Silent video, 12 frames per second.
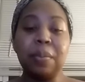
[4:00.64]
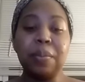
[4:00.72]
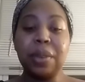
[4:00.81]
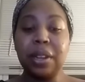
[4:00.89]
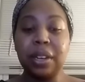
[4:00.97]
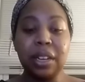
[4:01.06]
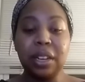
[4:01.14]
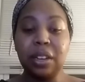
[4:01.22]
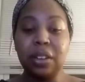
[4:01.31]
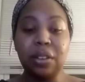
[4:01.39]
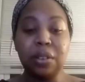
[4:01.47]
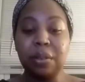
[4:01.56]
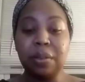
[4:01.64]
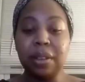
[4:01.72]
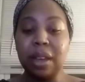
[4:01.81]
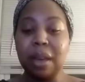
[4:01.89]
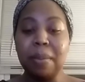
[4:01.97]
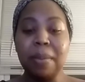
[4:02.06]
Billy, Hughes,
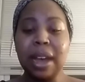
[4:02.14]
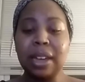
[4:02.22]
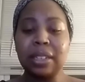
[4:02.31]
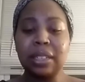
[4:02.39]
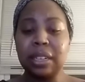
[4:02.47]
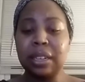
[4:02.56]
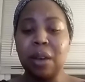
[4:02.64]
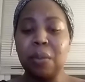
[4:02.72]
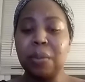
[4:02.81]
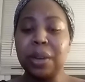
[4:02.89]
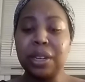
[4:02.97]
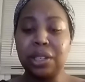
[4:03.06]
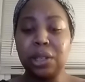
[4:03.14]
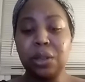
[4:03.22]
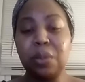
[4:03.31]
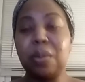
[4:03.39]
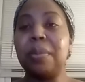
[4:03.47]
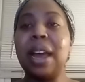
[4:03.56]
imagining that we too
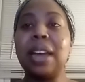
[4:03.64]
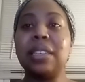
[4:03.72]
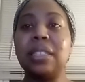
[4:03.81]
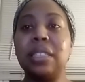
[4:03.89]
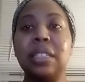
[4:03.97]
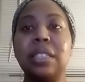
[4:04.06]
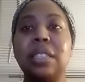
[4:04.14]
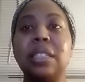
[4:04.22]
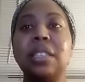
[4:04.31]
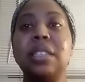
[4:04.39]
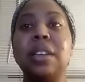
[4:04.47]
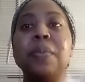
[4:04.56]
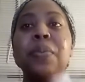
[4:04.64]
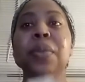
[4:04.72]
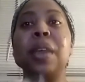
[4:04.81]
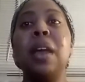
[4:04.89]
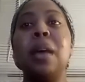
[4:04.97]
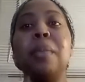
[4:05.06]
were Black geniuses,
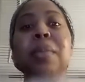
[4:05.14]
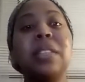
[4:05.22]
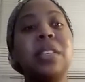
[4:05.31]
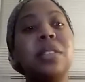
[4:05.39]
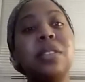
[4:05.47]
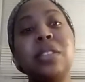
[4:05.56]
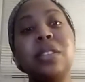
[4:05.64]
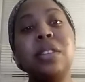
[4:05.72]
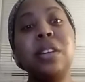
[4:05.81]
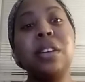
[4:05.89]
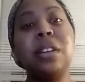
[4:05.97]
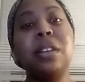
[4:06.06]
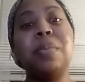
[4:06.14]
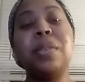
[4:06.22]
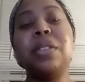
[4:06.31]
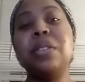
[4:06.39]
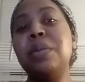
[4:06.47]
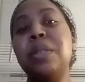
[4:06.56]
misunderstood, but
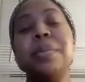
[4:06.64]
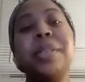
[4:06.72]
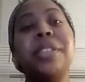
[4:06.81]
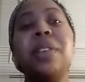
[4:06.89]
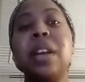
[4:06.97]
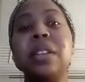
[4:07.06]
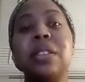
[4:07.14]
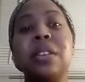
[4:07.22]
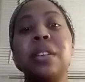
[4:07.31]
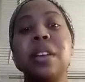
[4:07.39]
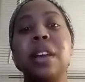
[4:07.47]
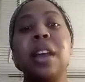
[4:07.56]
soon to be treasured.